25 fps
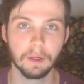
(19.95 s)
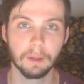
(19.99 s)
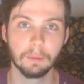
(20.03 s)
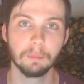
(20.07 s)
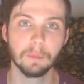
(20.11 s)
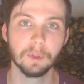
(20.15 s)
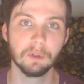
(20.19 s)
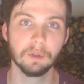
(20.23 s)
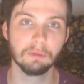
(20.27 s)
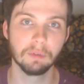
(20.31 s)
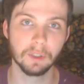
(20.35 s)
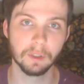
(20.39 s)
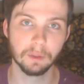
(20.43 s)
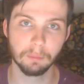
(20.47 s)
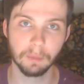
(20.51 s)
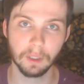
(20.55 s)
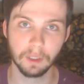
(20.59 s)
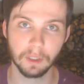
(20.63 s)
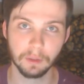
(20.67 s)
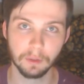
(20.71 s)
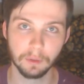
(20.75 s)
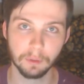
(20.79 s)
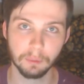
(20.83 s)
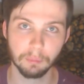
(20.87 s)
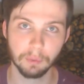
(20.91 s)
moved into my
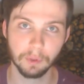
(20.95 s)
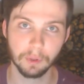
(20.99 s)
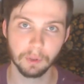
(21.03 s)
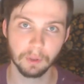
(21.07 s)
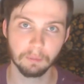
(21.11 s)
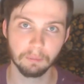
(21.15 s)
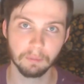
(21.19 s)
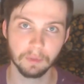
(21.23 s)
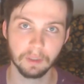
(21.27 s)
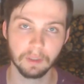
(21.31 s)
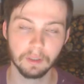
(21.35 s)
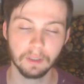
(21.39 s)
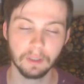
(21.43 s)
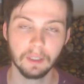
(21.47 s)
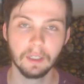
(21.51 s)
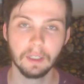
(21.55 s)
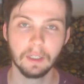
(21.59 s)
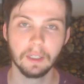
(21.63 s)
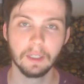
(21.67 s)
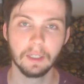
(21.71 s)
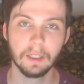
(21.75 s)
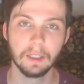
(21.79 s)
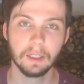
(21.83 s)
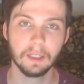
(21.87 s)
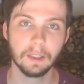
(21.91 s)
new apartment
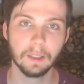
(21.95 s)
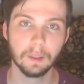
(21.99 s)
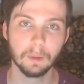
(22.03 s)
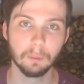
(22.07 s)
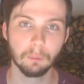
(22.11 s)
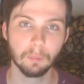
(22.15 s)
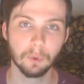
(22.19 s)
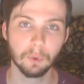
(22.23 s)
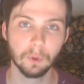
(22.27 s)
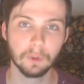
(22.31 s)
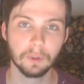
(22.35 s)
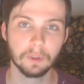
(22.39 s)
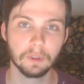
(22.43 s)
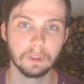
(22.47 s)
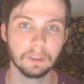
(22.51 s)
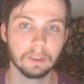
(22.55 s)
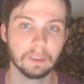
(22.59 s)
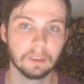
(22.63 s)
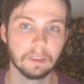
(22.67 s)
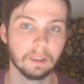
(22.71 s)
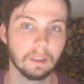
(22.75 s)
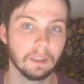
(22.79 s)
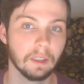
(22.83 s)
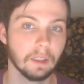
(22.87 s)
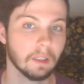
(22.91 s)
in
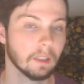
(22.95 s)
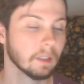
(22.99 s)
Portland.